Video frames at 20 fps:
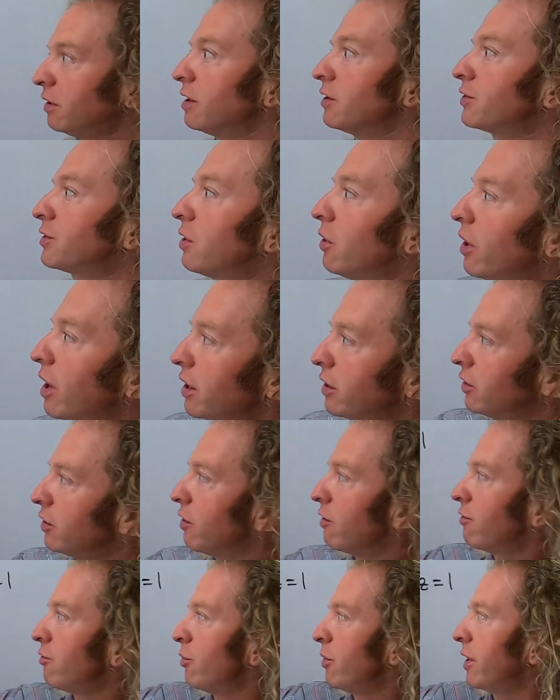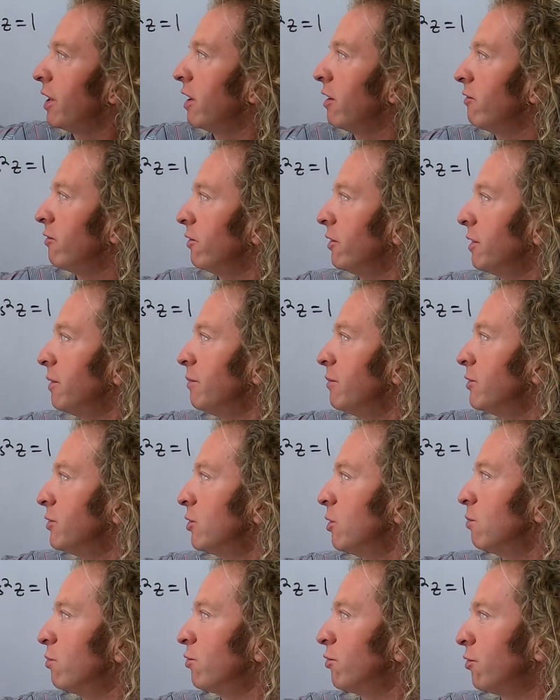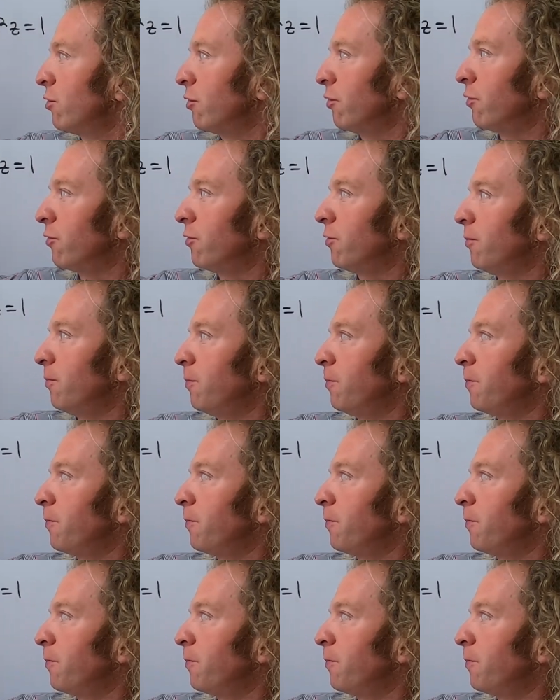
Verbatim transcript: Let's go ahead and go through it carefully. So proof.